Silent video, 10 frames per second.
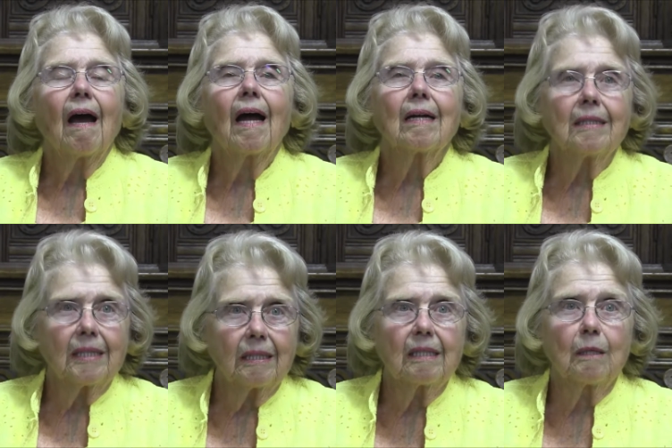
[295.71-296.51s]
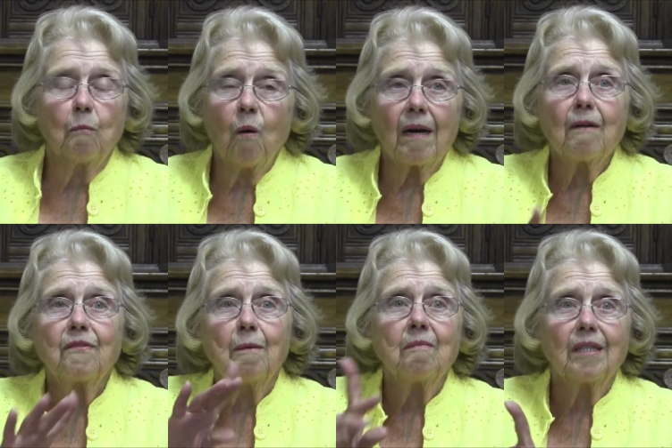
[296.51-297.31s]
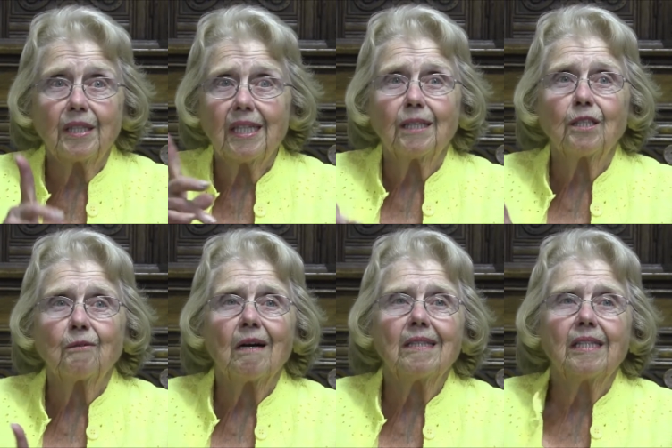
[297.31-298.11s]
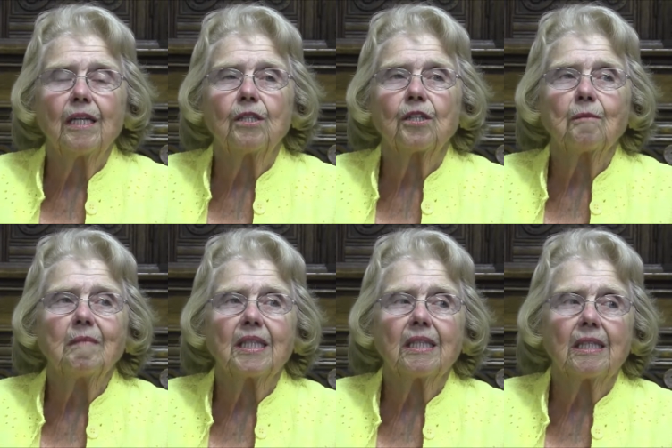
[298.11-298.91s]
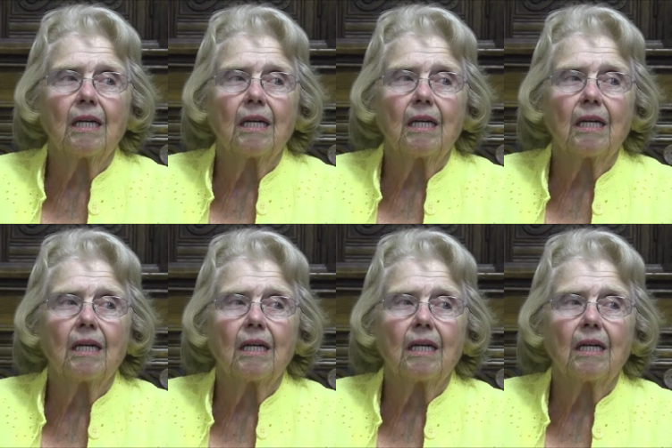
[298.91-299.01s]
and one of them, the 6th grade teacher, Mrs.